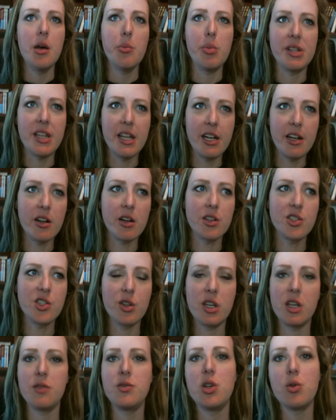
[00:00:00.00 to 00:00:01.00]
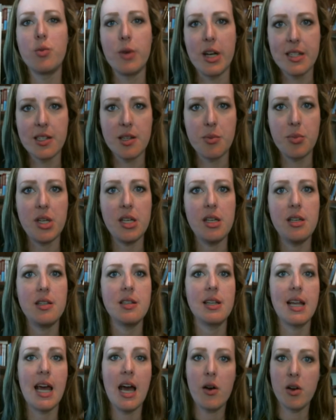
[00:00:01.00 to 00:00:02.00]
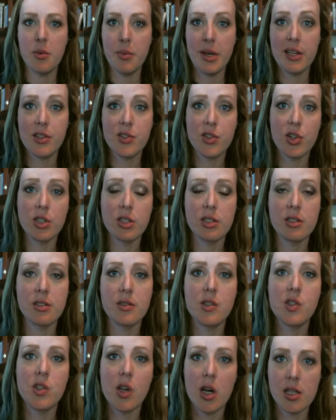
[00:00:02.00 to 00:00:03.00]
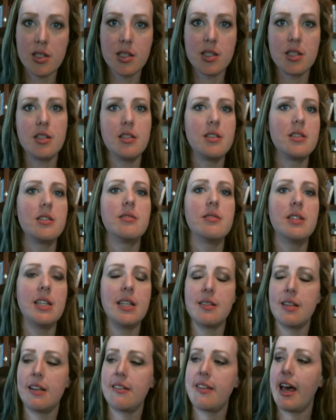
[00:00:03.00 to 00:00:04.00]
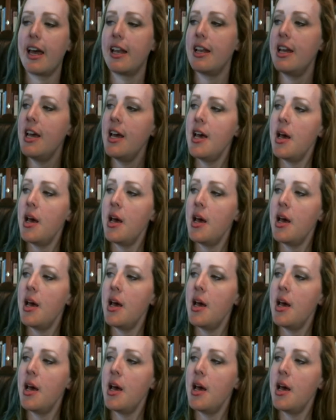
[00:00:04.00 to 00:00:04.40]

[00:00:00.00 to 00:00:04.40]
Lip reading: But then it also gives you recipes and how to make certain sauces and things like that.